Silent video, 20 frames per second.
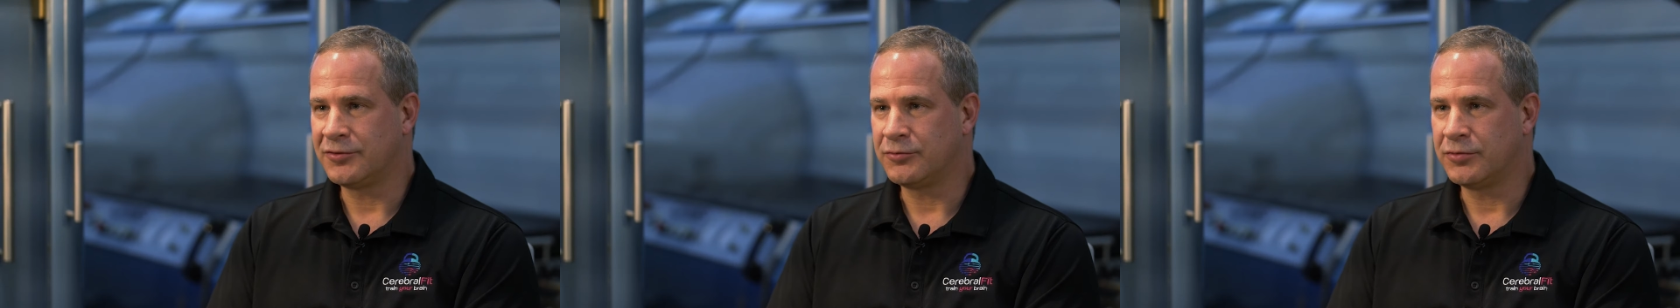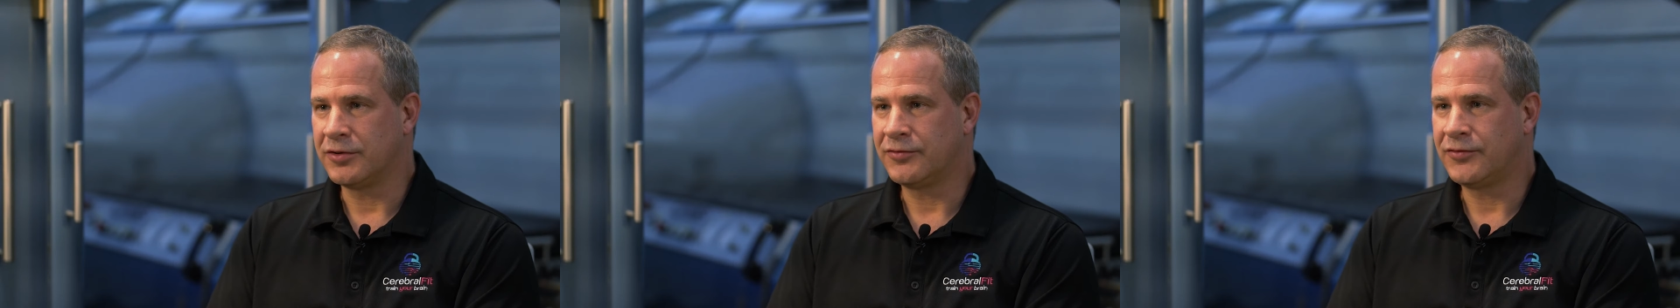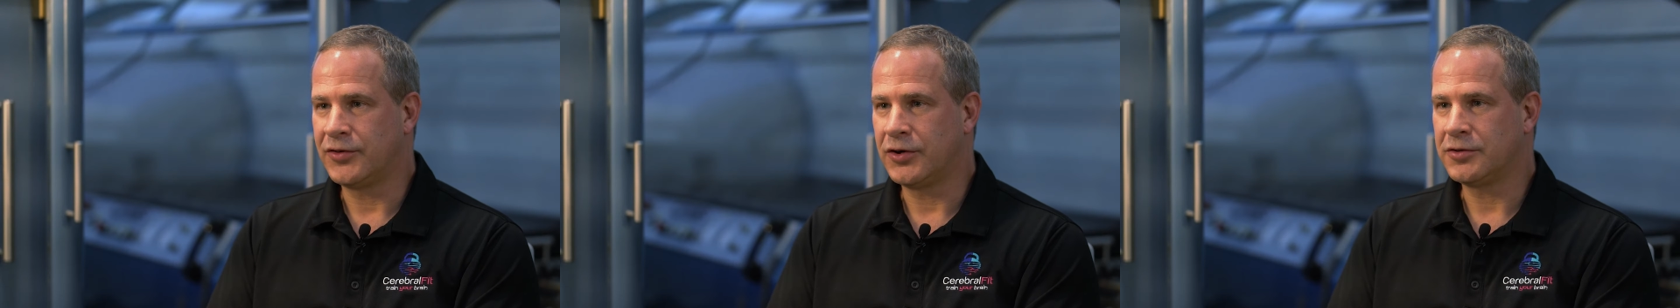
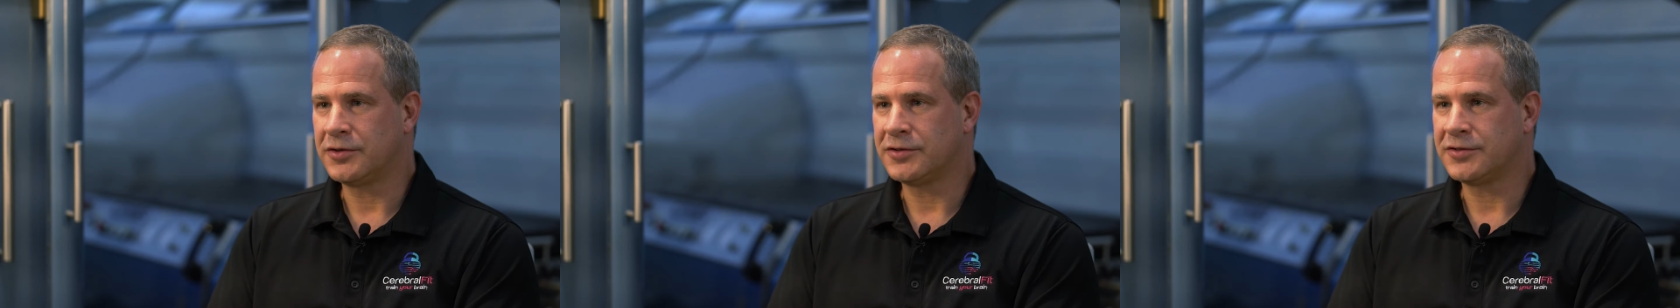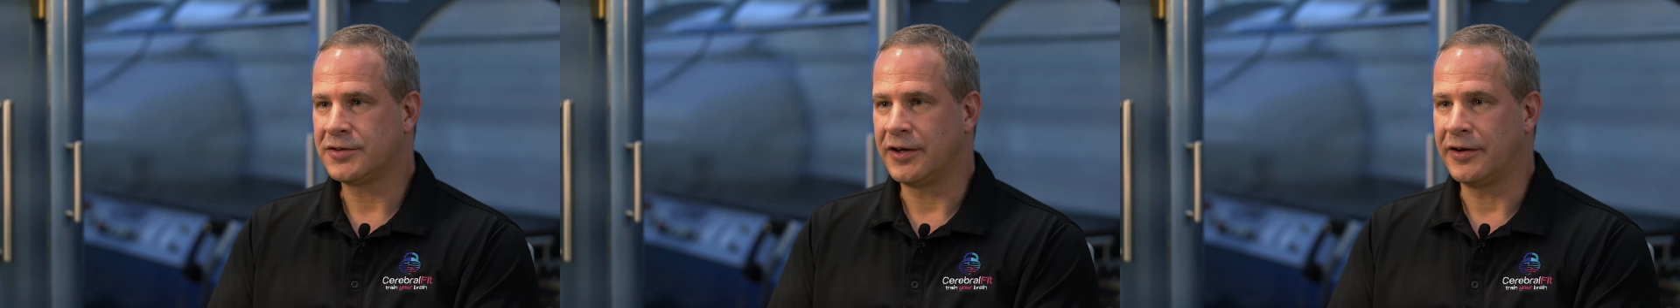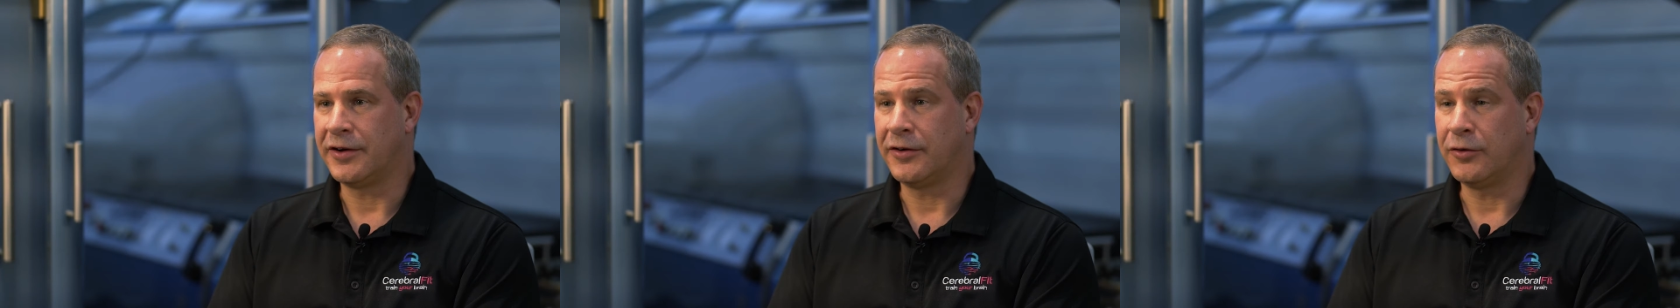We're
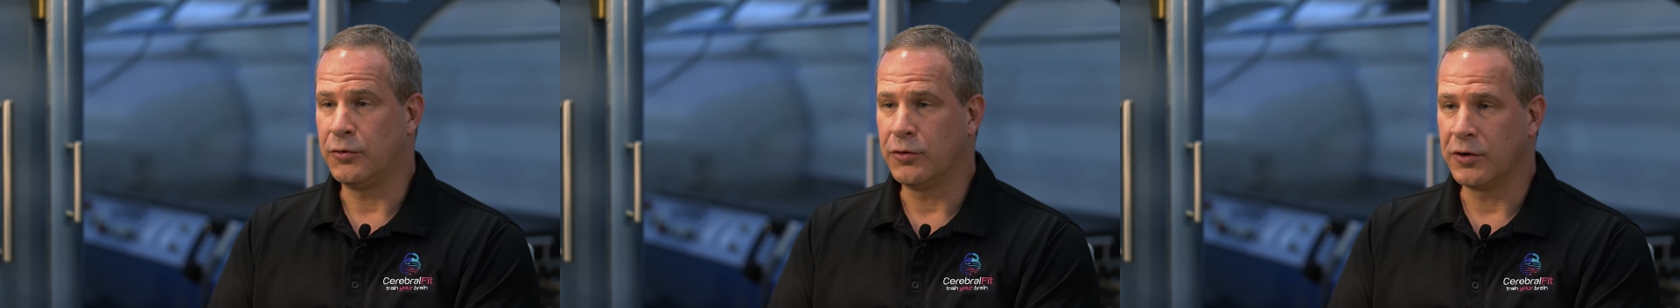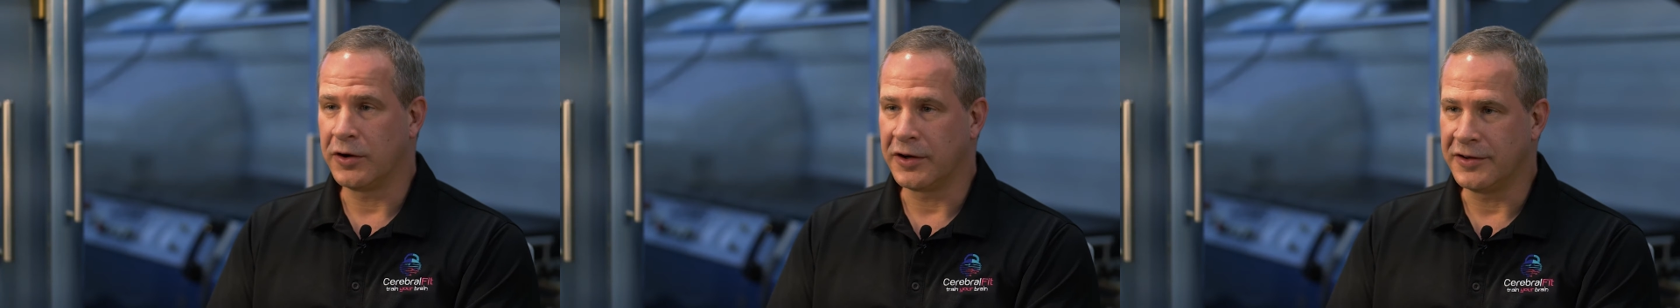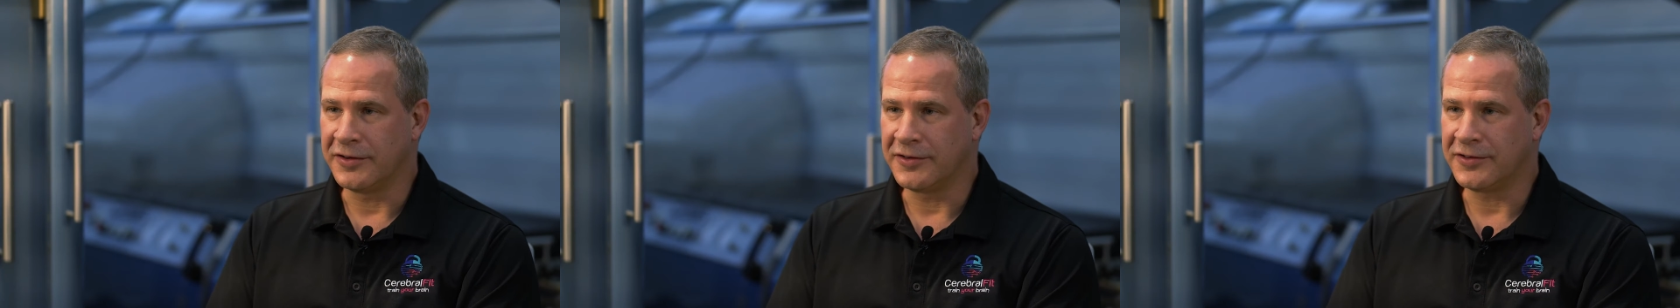focused on an
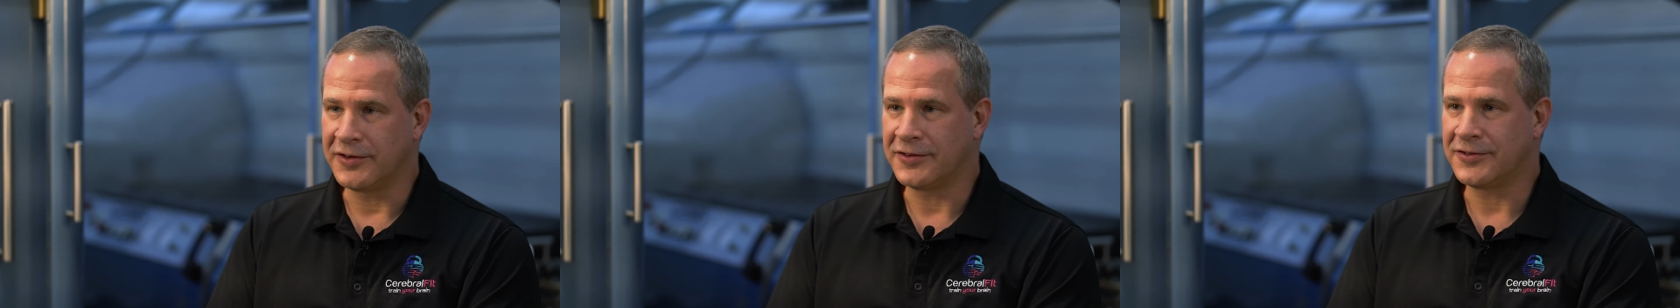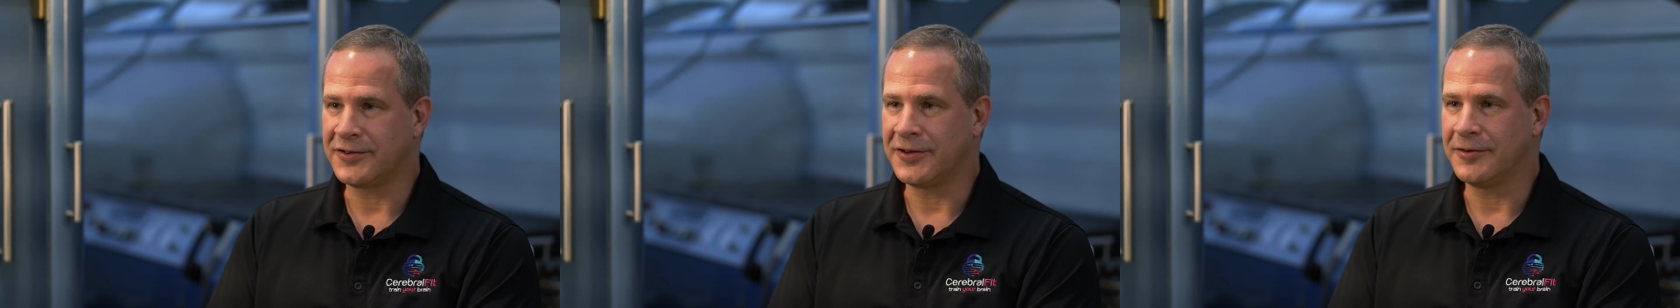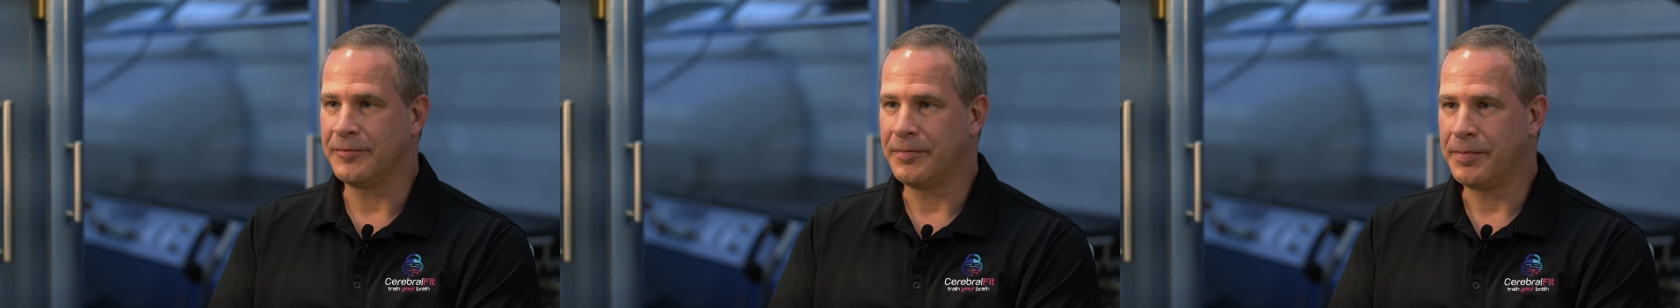organ
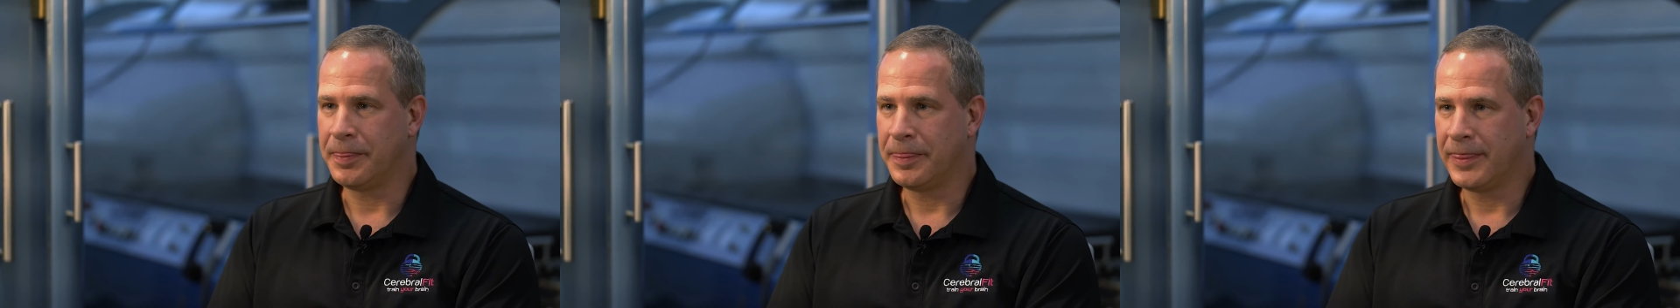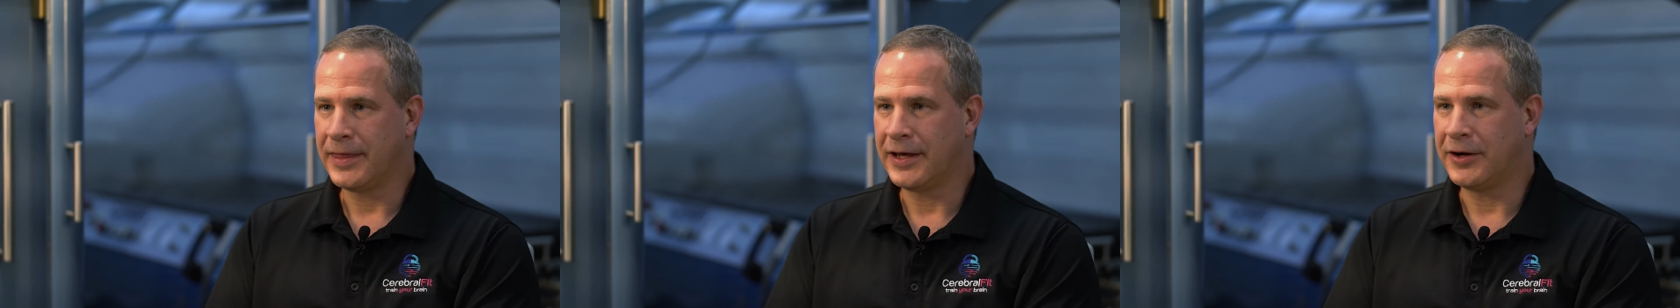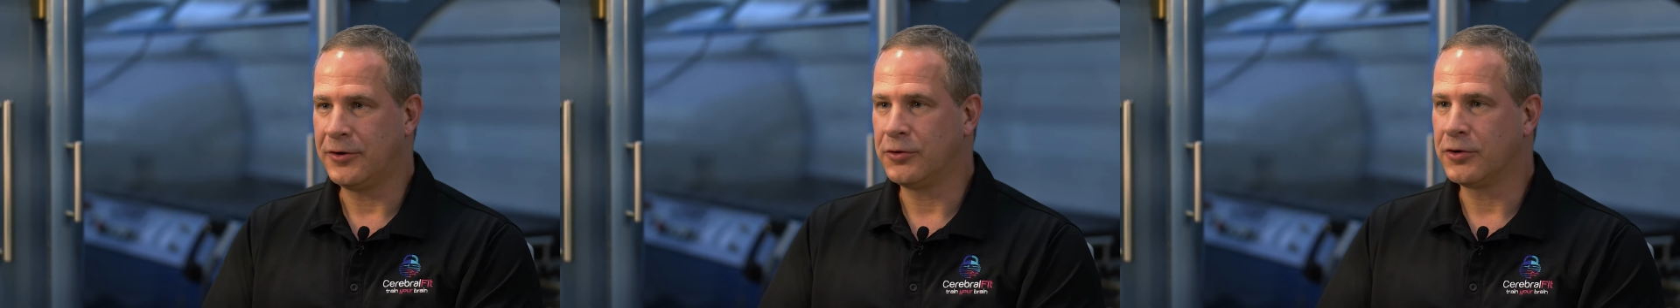system.
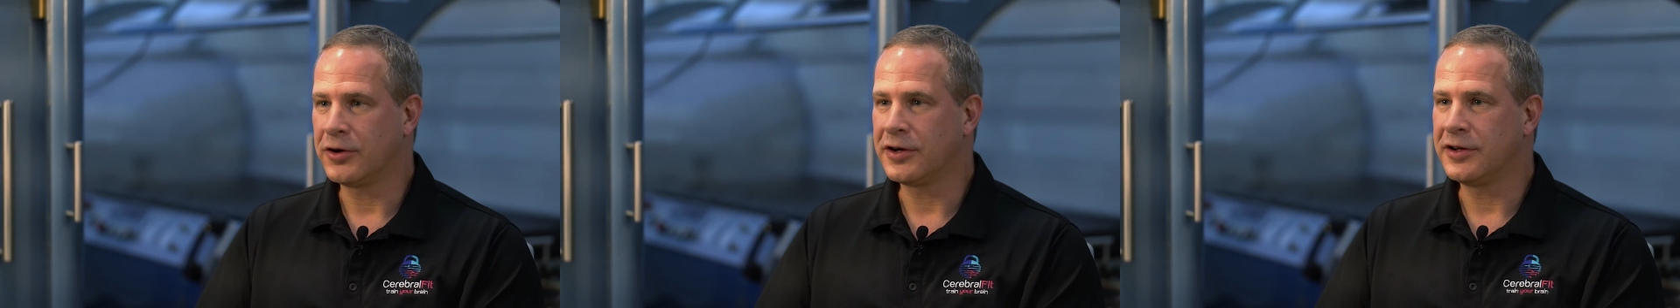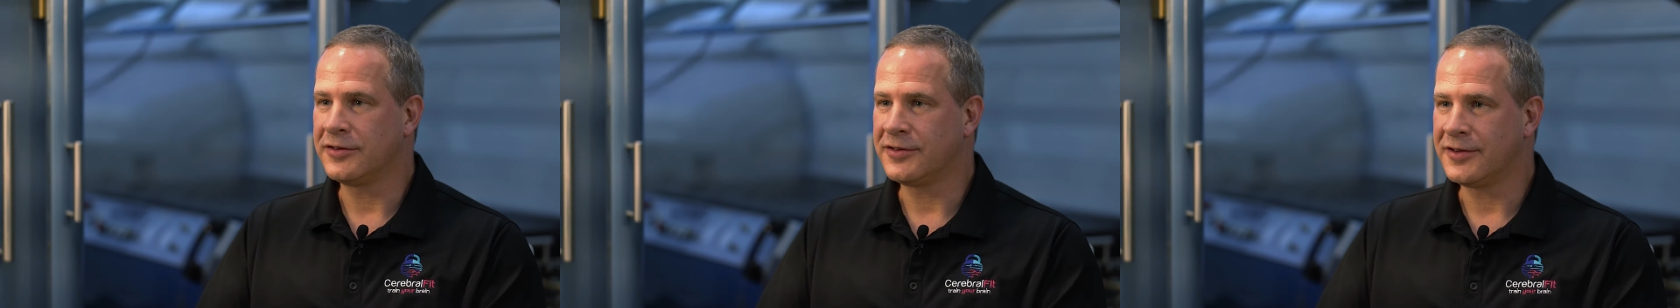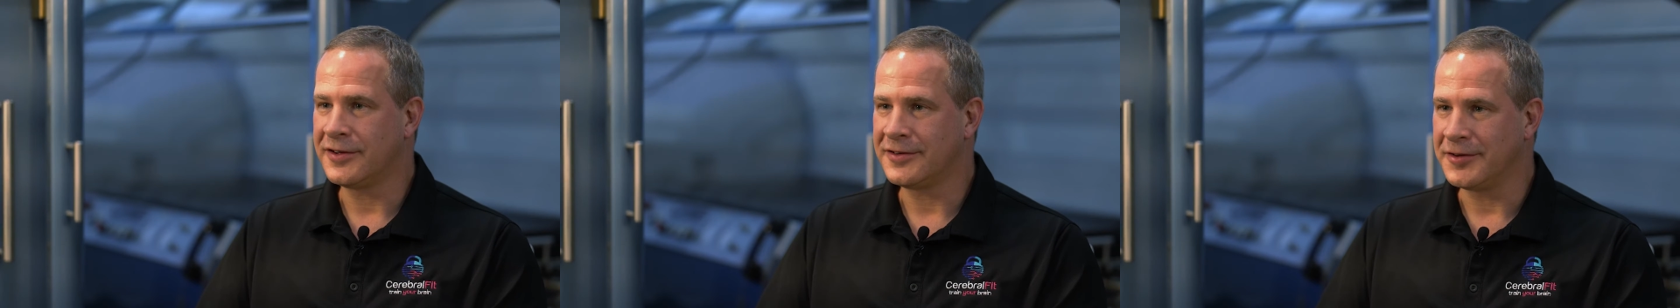That
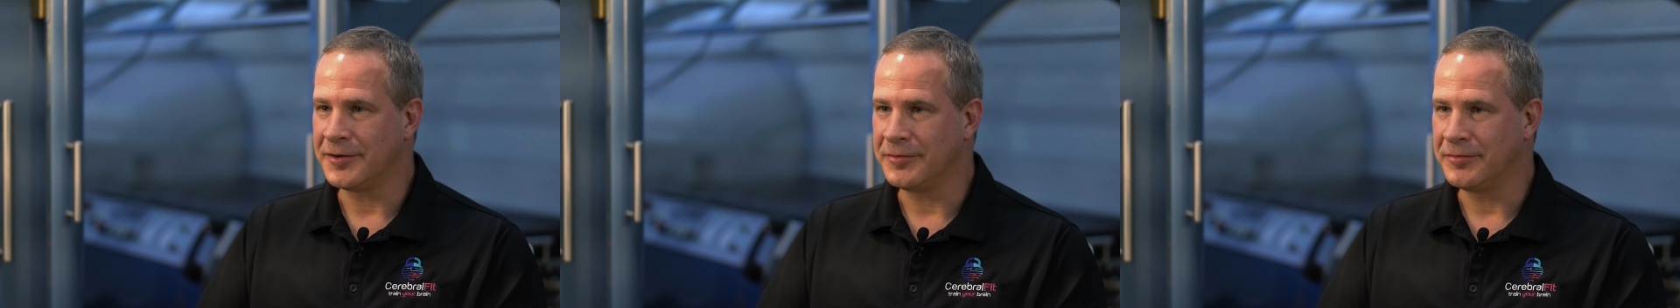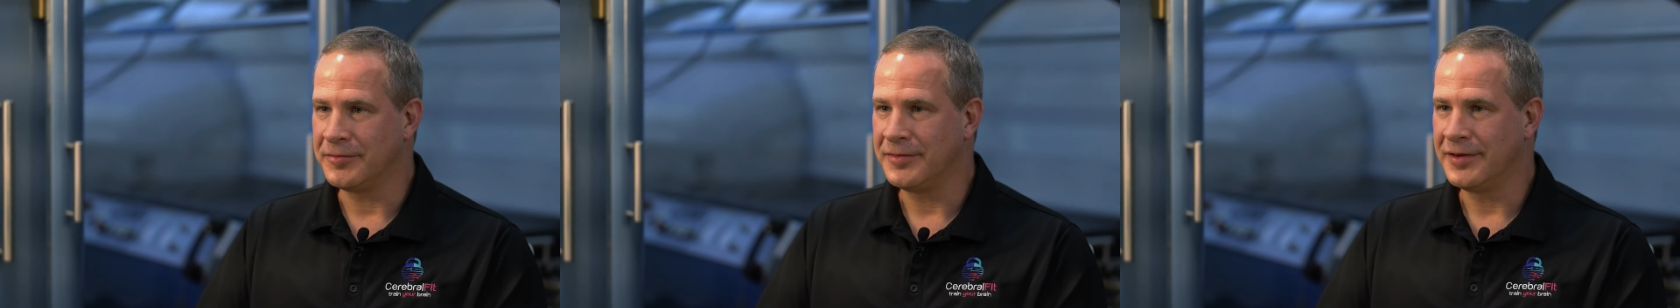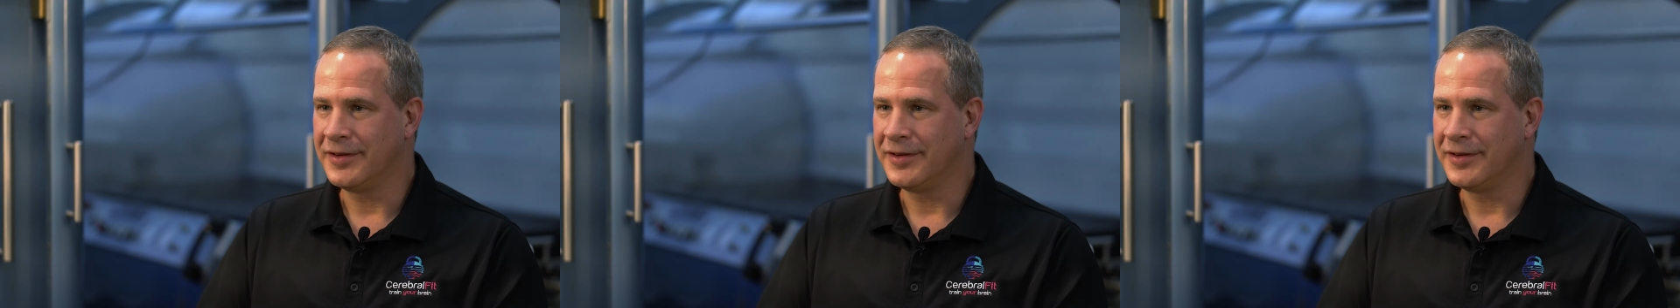organ system